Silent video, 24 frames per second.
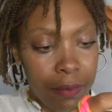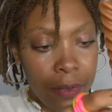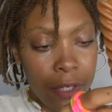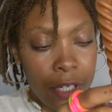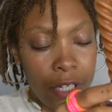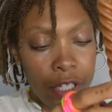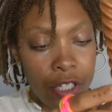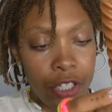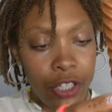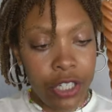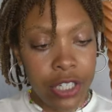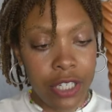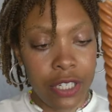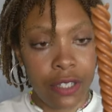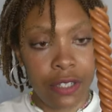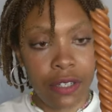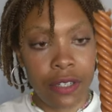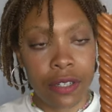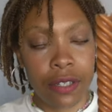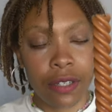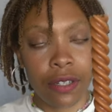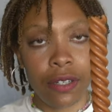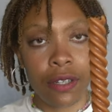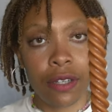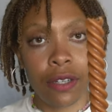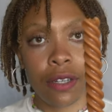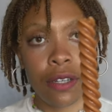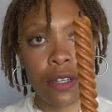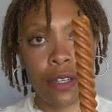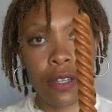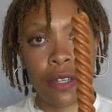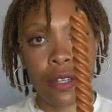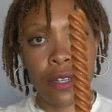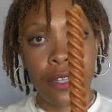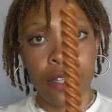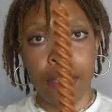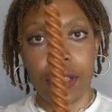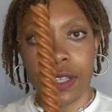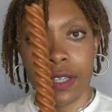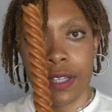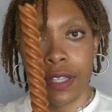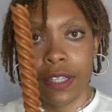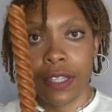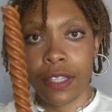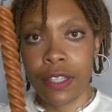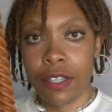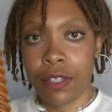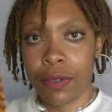There she is.
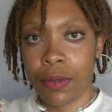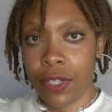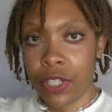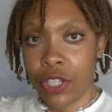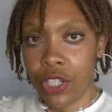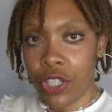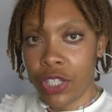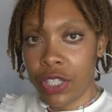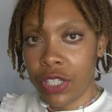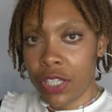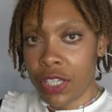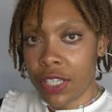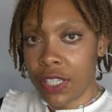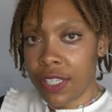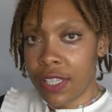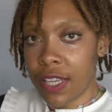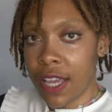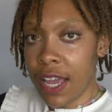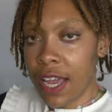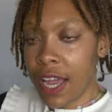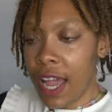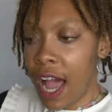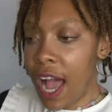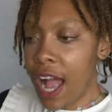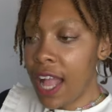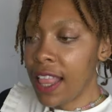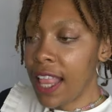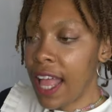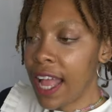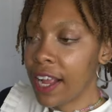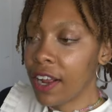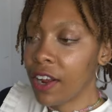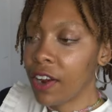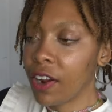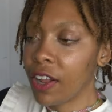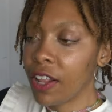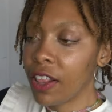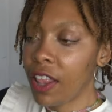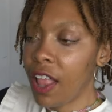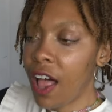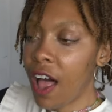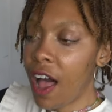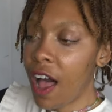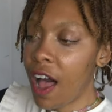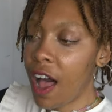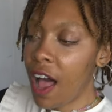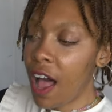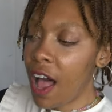This is what she looks like. I like her a
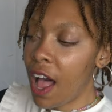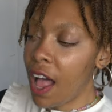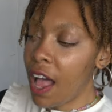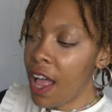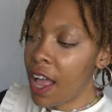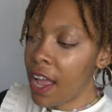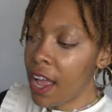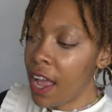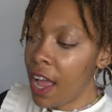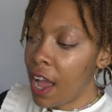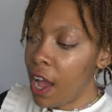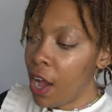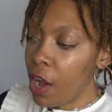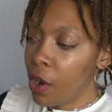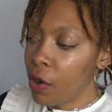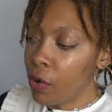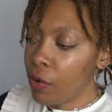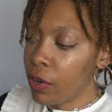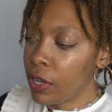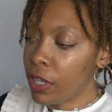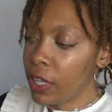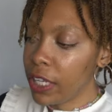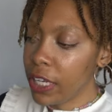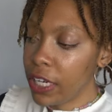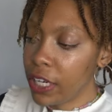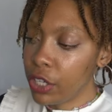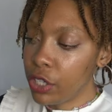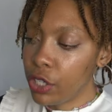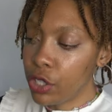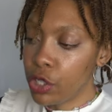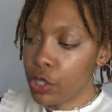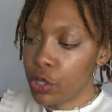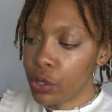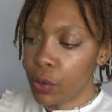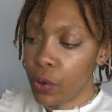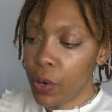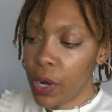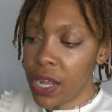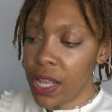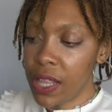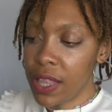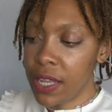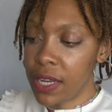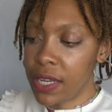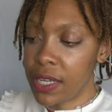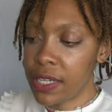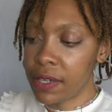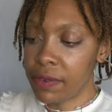lot. I really
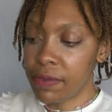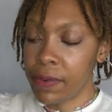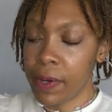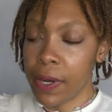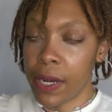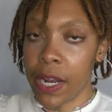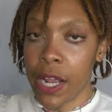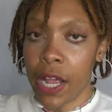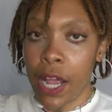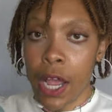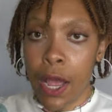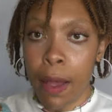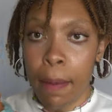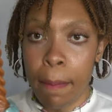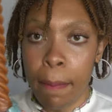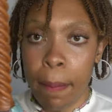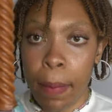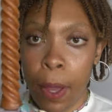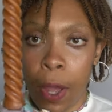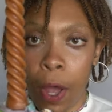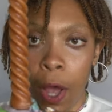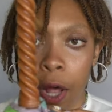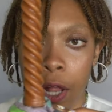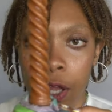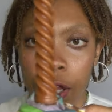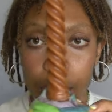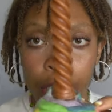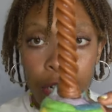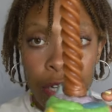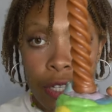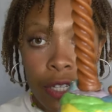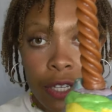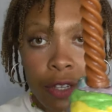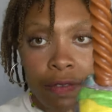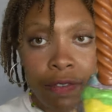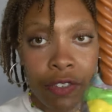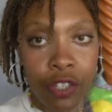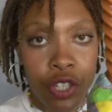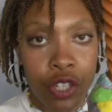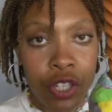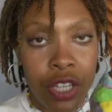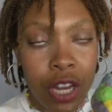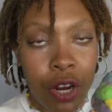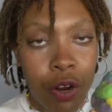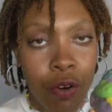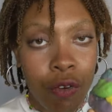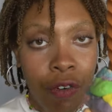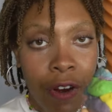enjoy the different colors of
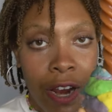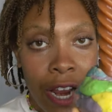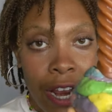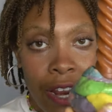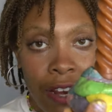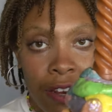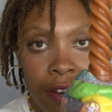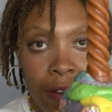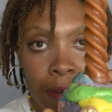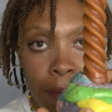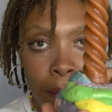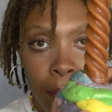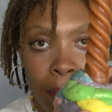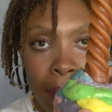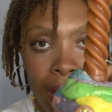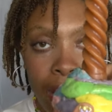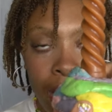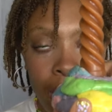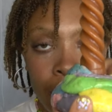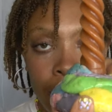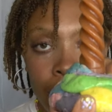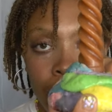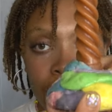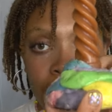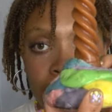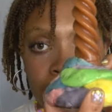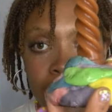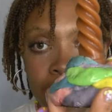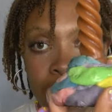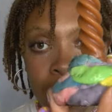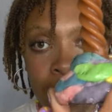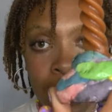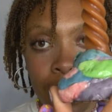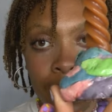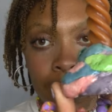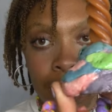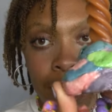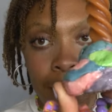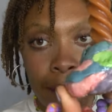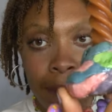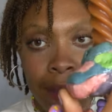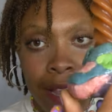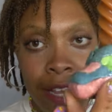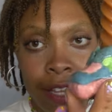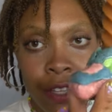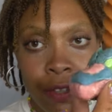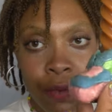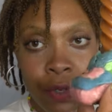just like random patterns that clay
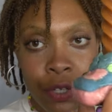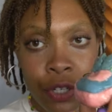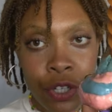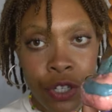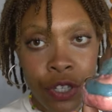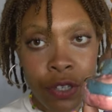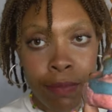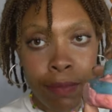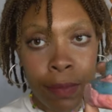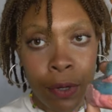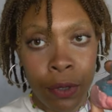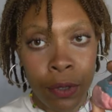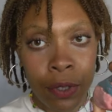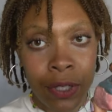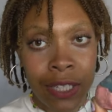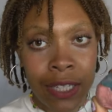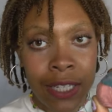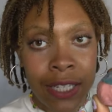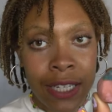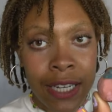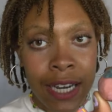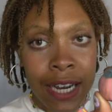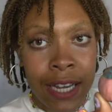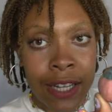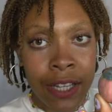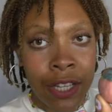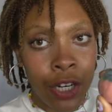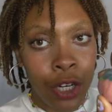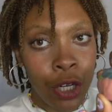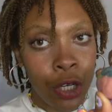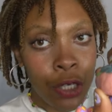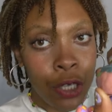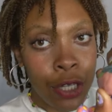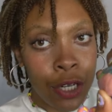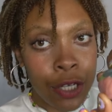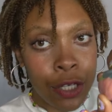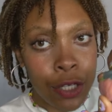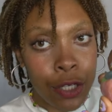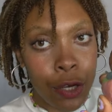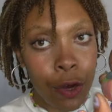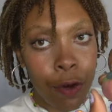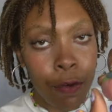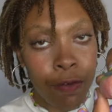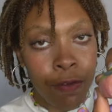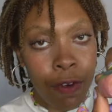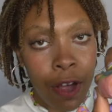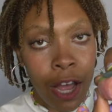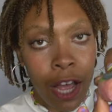makes when just mold it together. It looks
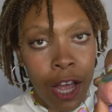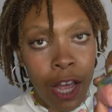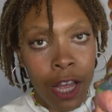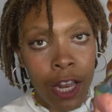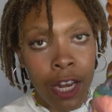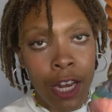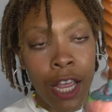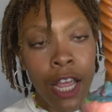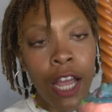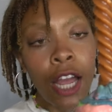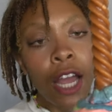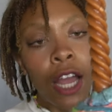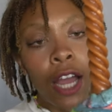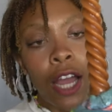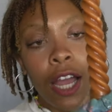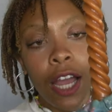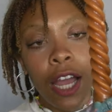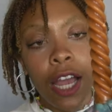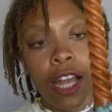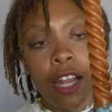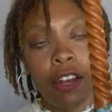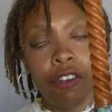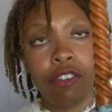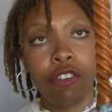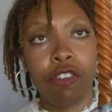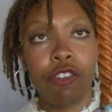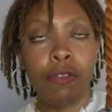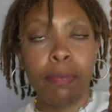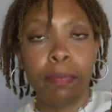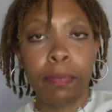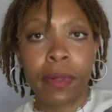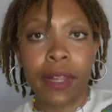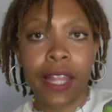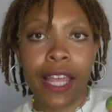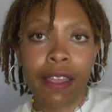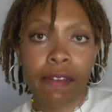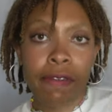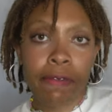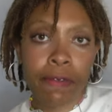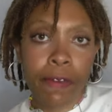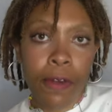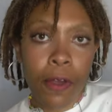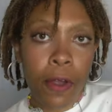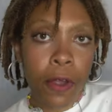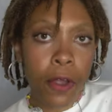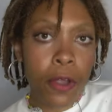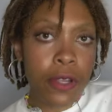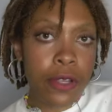so fun and just
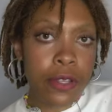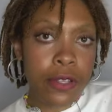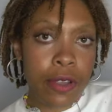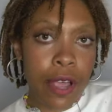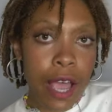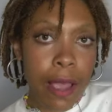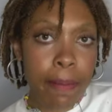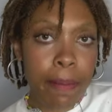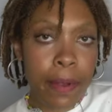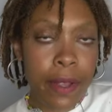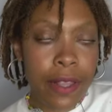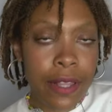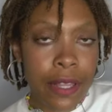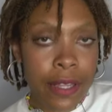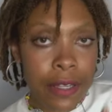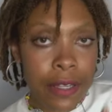playful. So I put